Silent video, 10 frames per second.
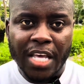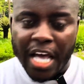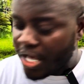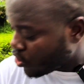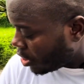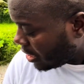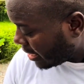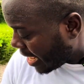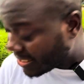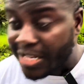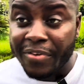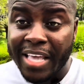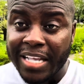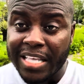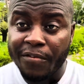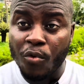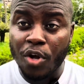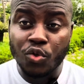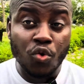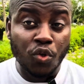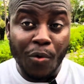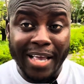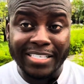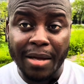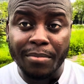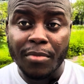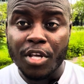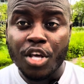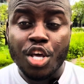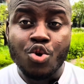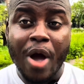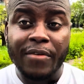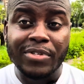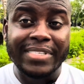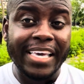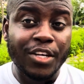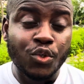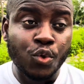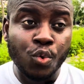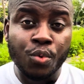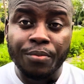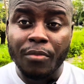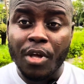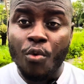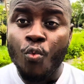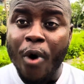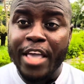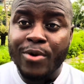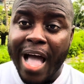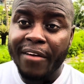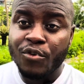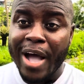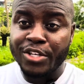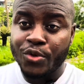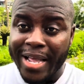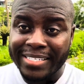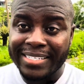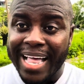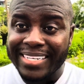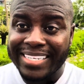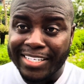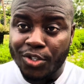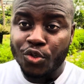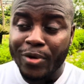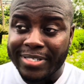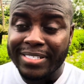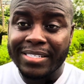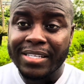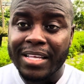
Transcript: your Legalise certificate, if you want to notarize them, you have to take it to where you have your address. That district